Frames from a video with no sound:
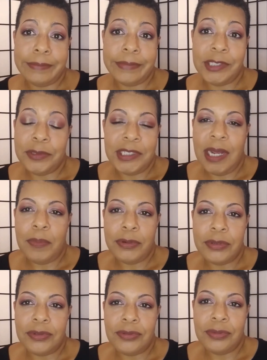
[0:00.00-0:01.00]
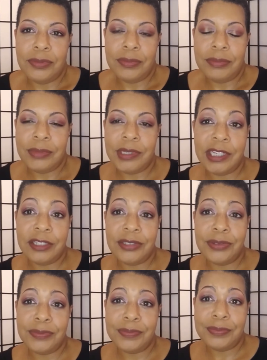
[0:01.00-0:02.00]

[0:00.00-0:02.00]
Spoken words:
So it's not personal against you.